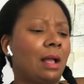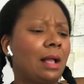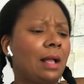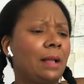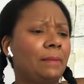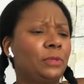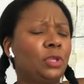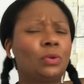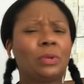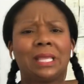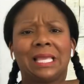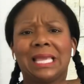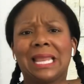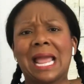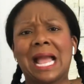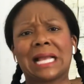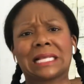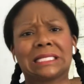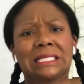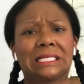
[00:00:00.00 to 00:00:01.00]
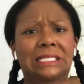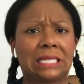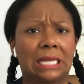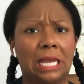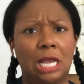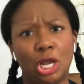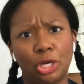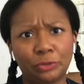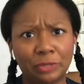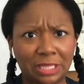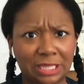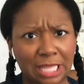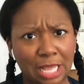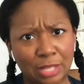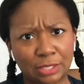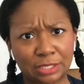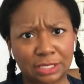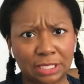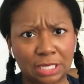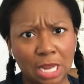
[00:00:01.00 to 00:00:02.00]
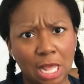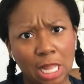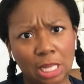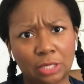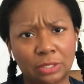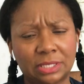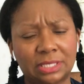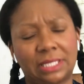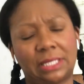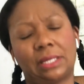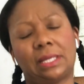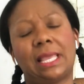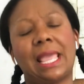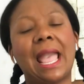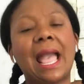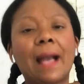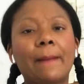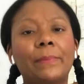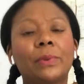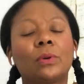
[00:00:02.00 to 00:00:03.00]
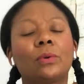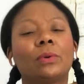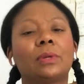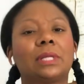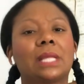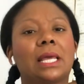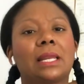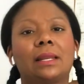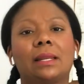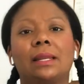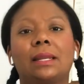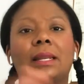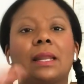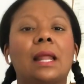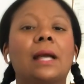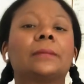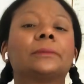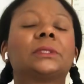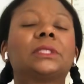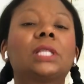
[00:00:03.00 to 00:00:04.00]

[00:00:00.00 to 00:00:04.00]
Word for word: um, you can get access to $100,000 in capital and da da da da.